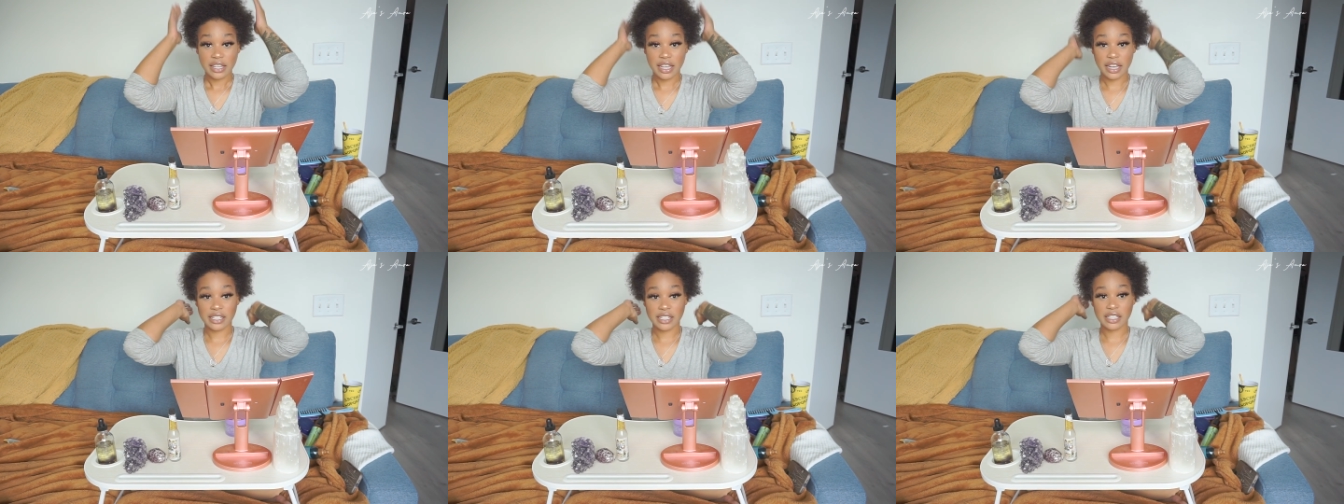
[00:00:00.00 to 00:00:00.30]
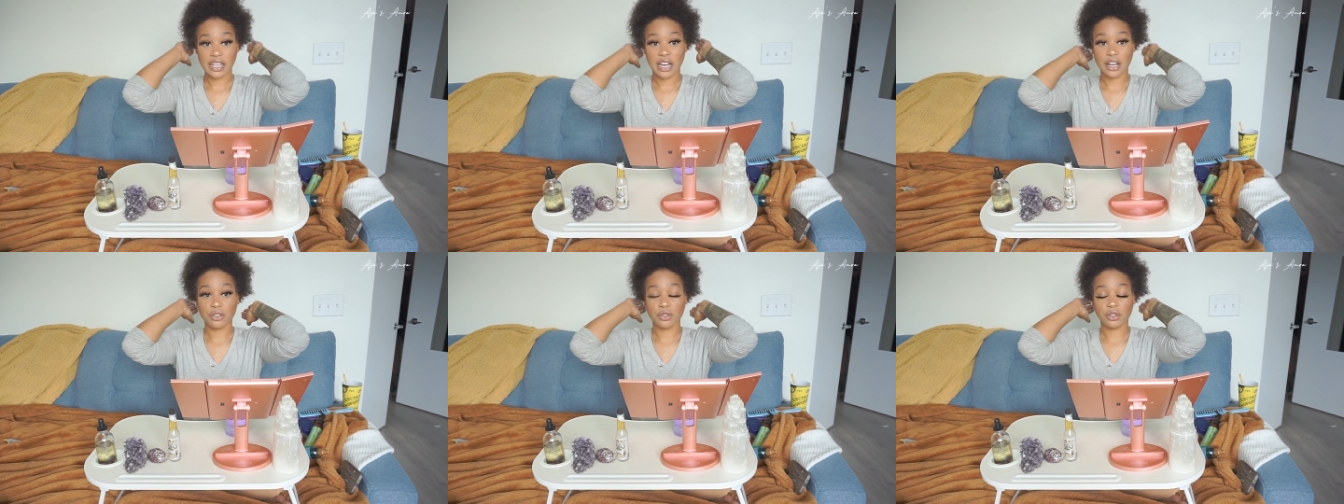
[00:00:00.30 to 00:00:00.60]
That is
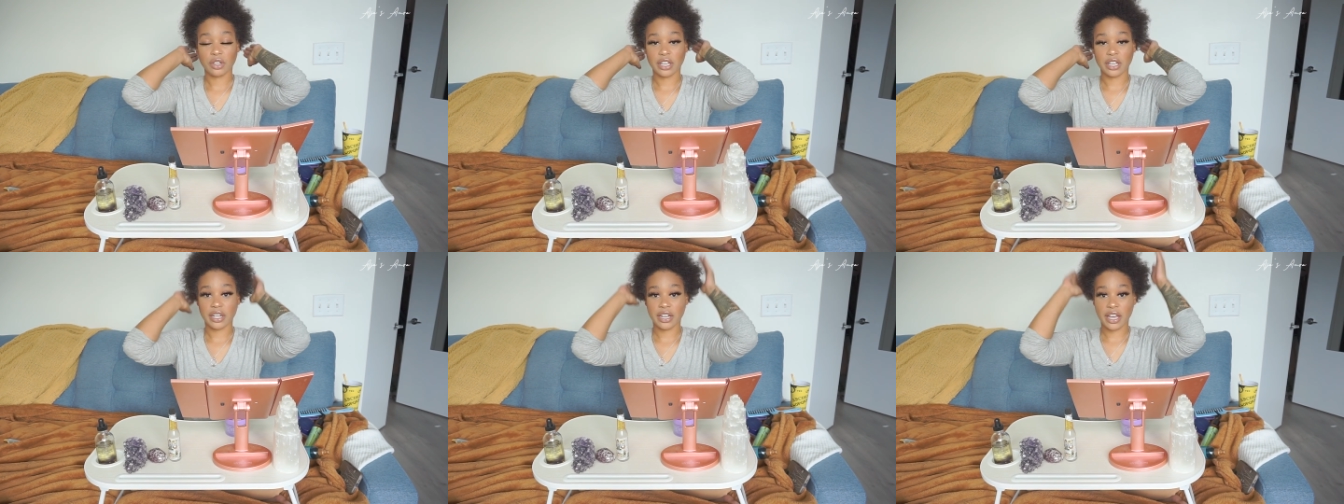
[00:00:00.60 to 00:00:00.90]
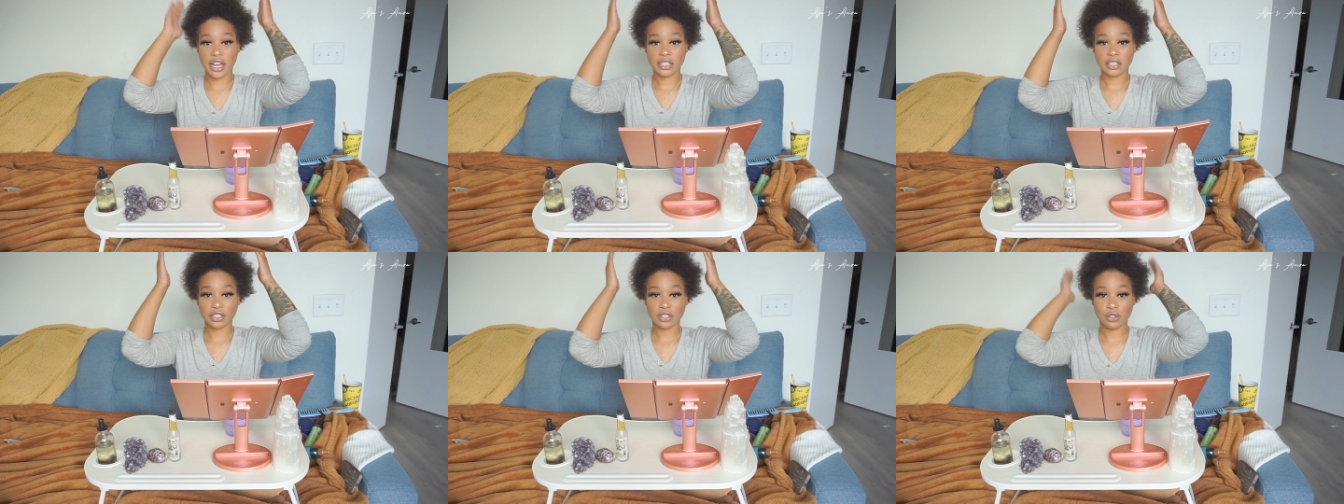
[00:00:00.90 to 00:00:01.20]
how you
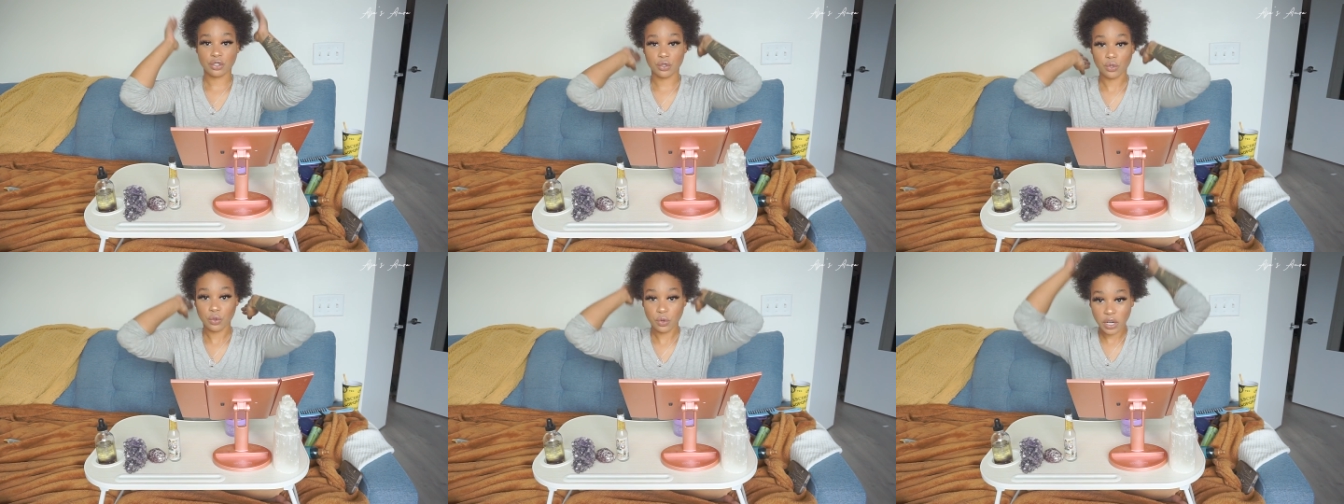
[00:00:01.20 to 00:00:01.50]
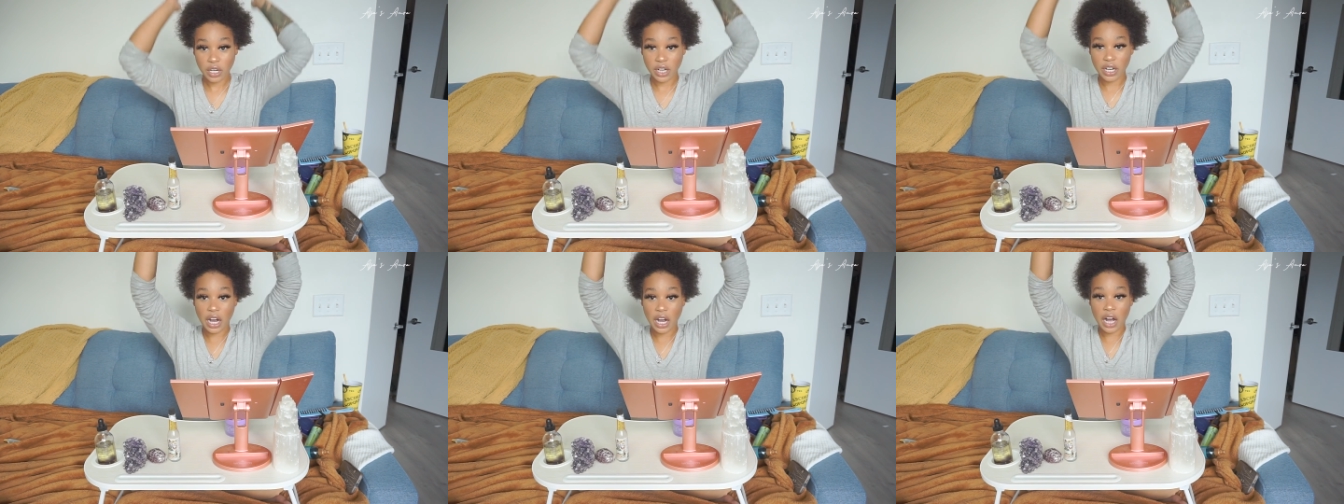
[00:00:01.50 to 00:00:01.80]
connect
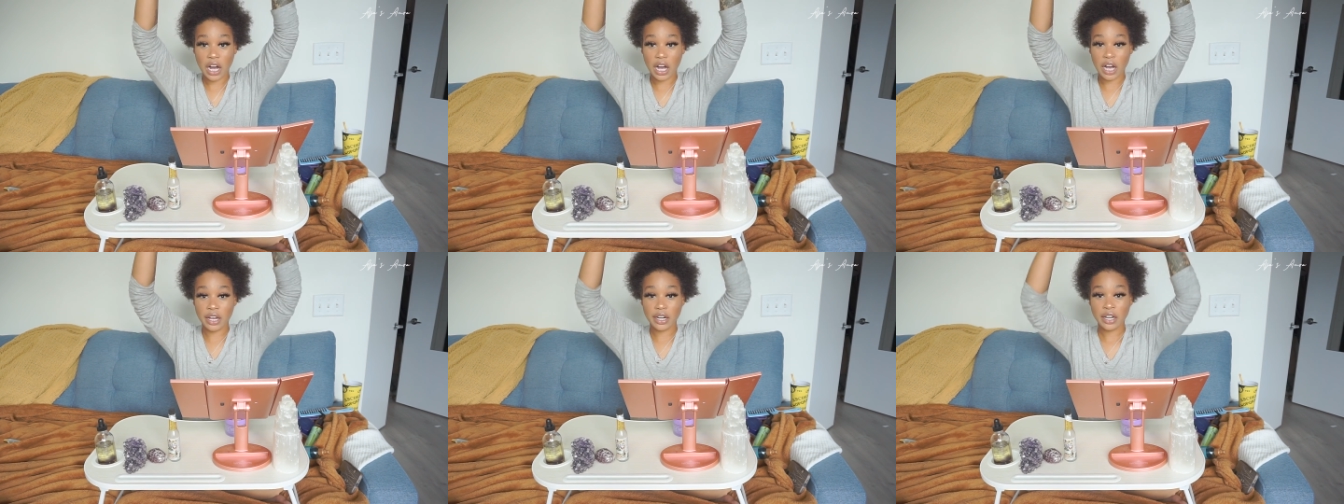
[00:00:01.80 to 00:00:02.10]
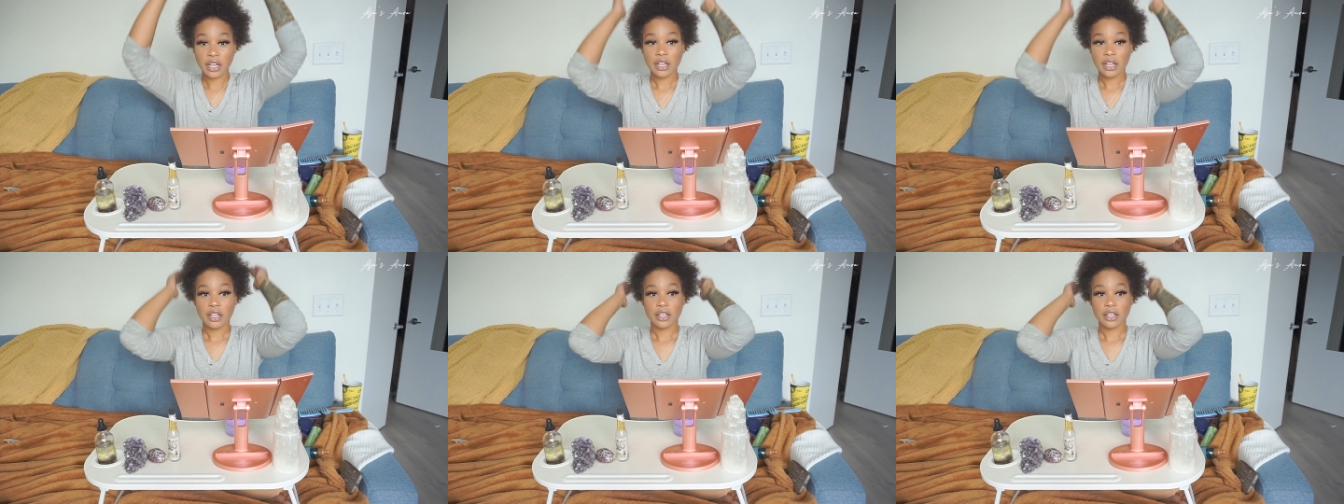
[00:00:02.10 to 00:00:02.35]
to God,